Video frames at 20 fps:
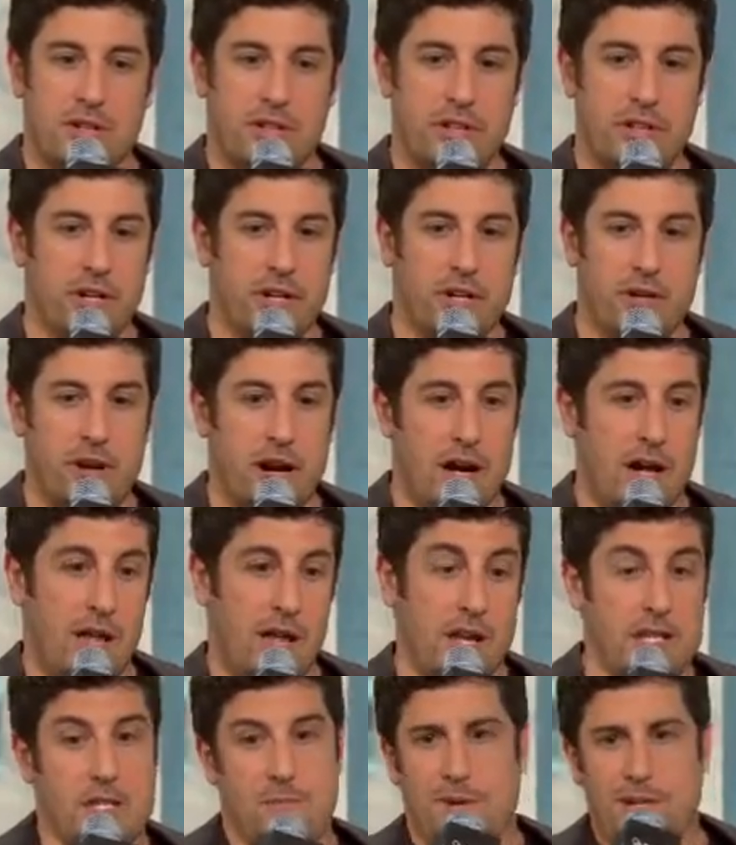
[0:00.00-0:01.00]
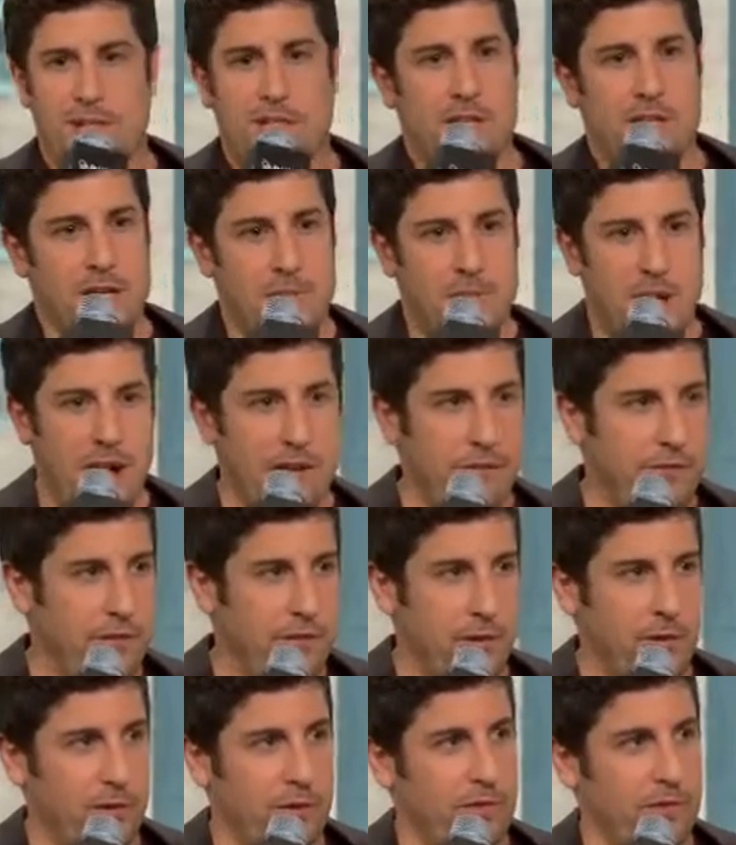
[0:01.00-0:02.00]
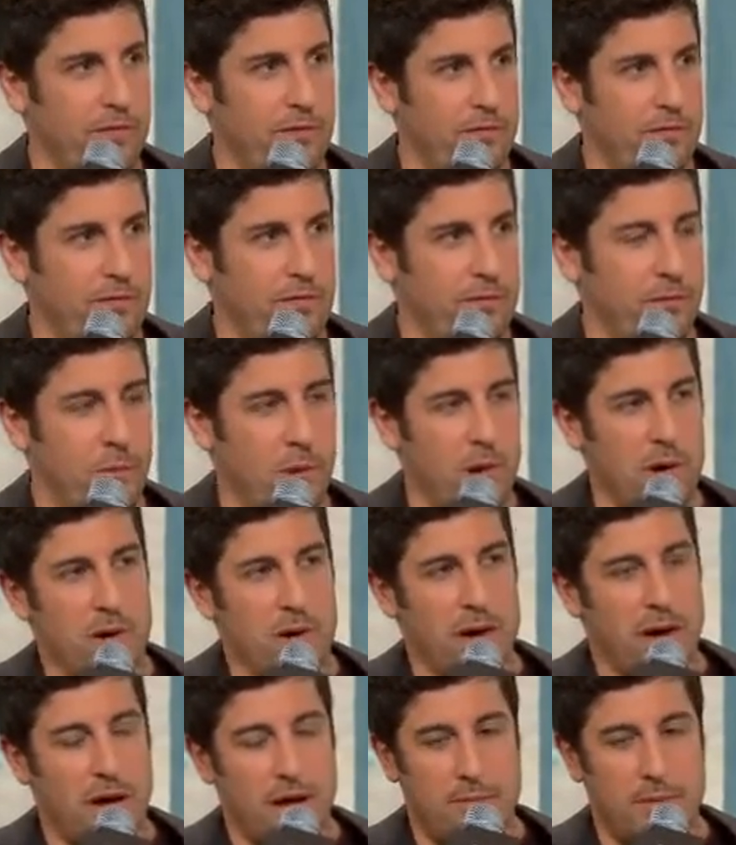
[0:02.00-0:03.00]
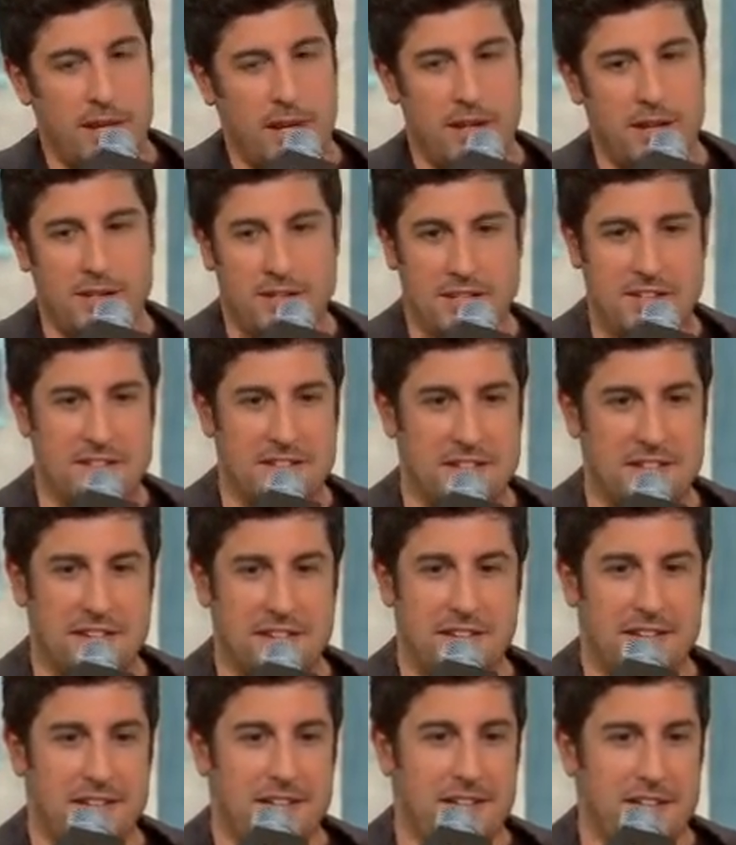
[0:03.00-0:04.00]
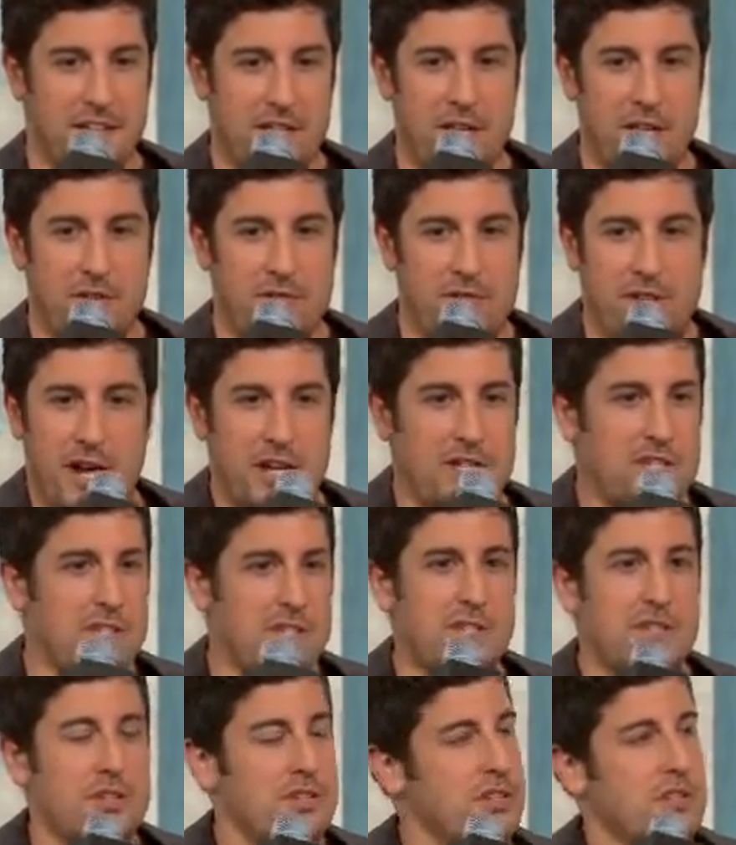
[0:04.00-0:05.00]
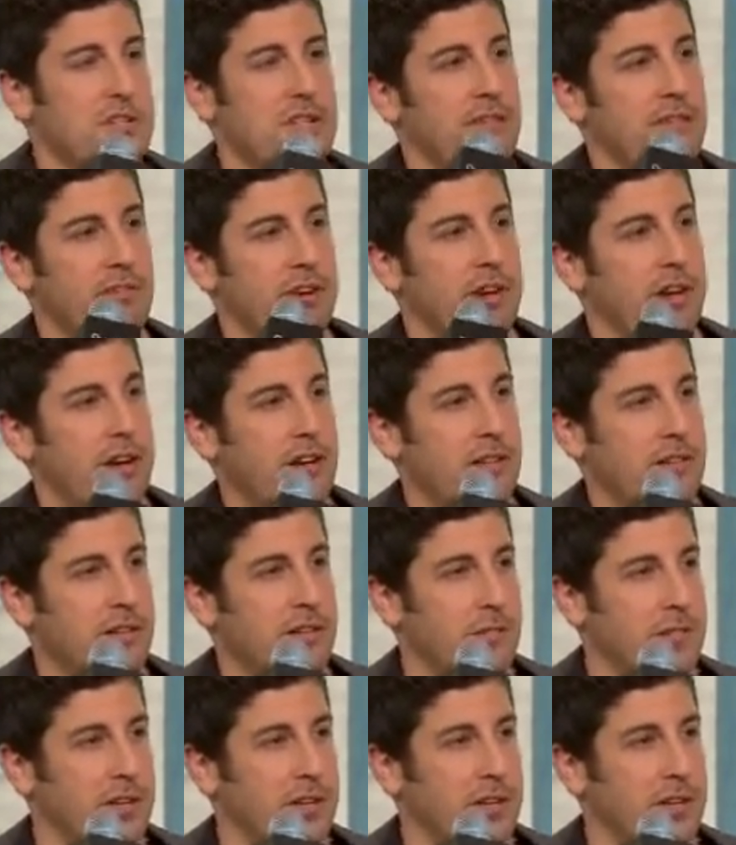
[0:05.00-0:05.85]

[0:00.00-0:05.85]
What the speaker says: you know, and especially in my field of work, I mean, it's, you know, you just never know.